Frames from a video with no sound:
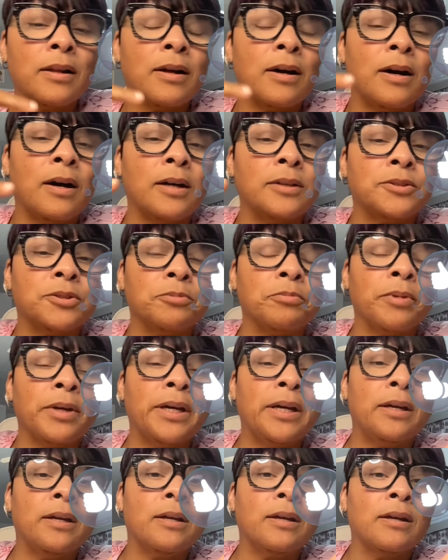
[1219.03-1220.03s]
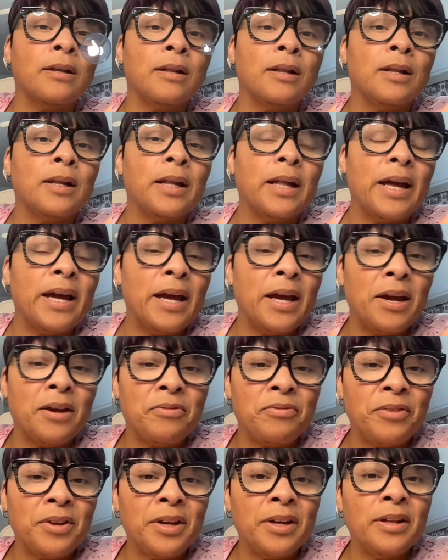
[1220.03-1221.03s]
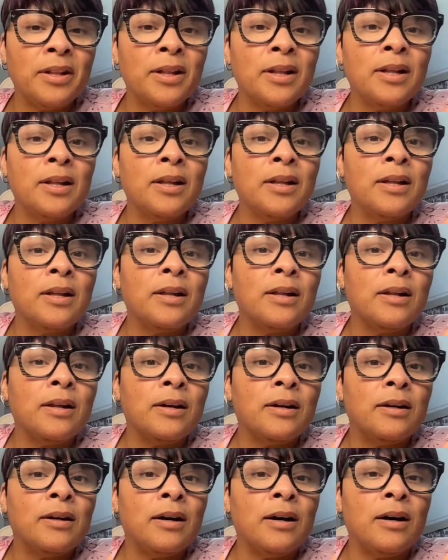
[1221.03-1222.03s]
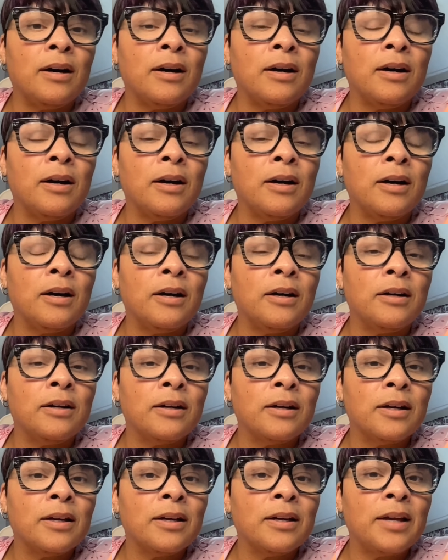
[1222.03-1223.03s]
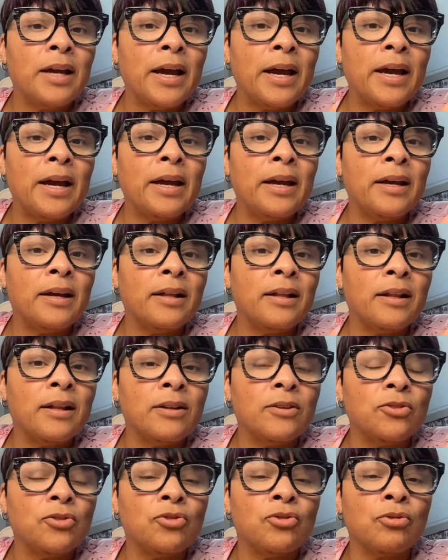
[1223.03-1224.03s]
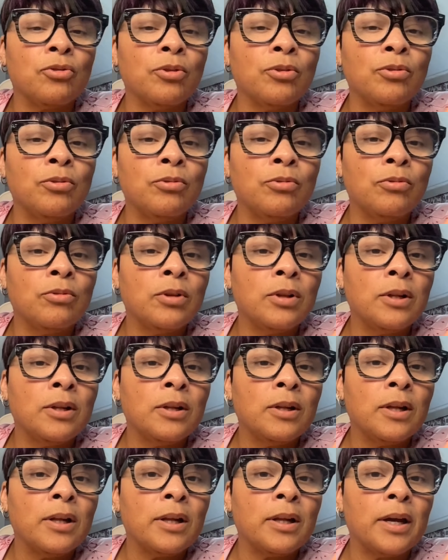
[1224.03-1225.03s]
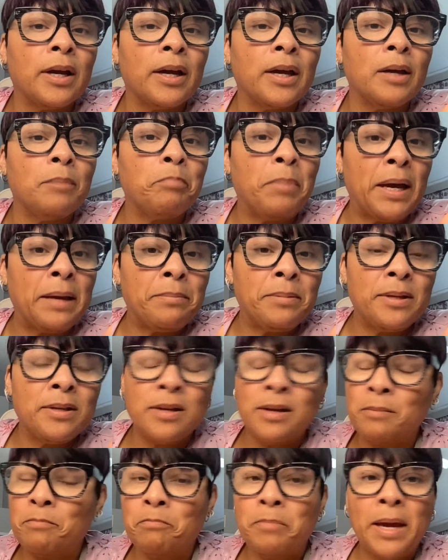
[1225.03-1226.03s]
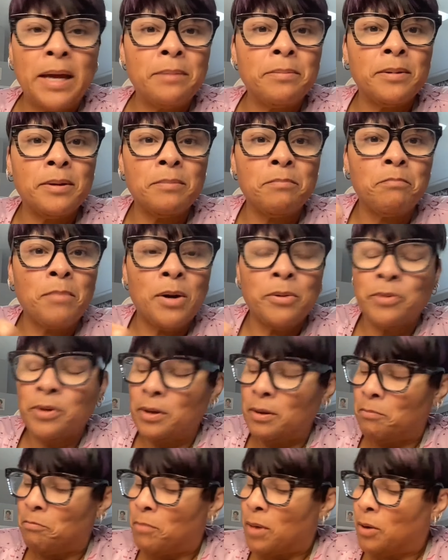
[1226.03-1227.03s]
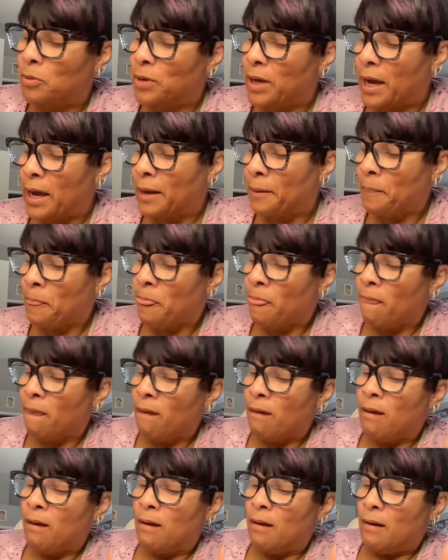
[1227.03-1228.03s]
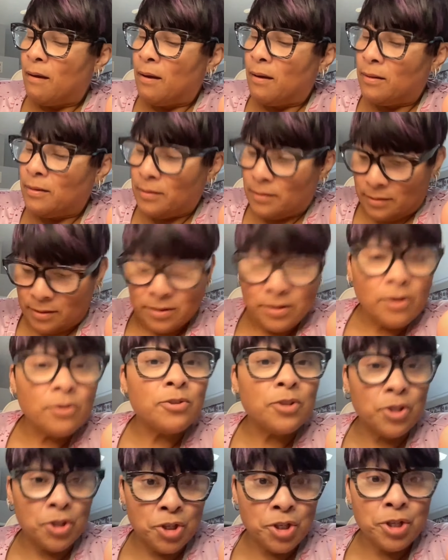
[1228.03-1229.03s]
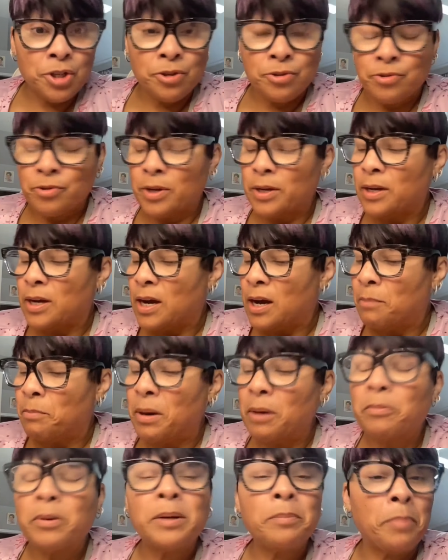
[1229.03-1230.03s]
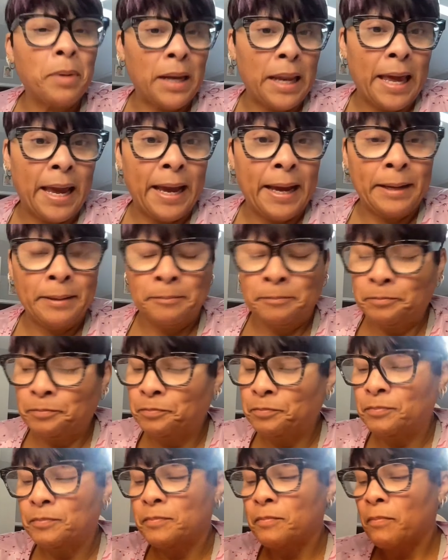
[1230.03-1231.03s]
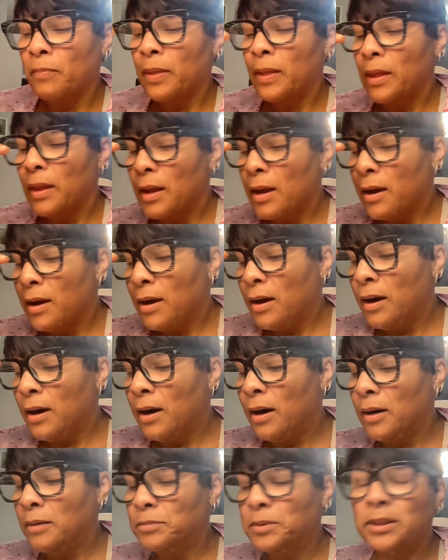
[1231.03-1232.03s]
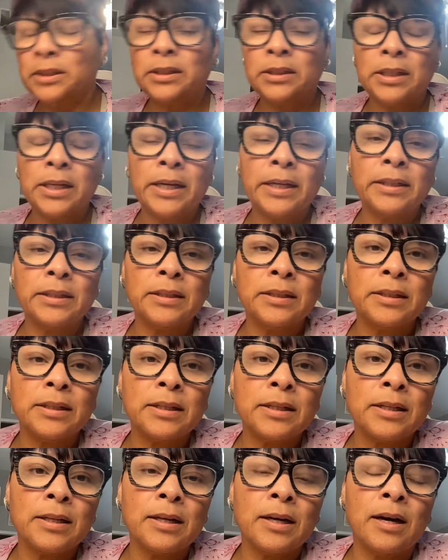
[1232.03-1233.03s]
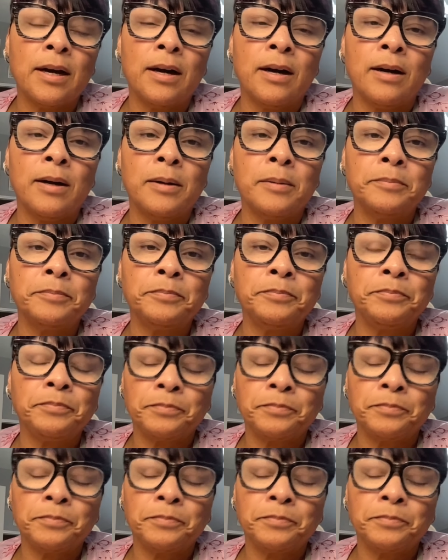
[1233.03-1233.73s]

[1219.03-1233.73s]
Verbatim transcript: uh, Tariq Effie uh, Cane Dru and baby baby Mon- Monet so the children come up with plan um, to set um,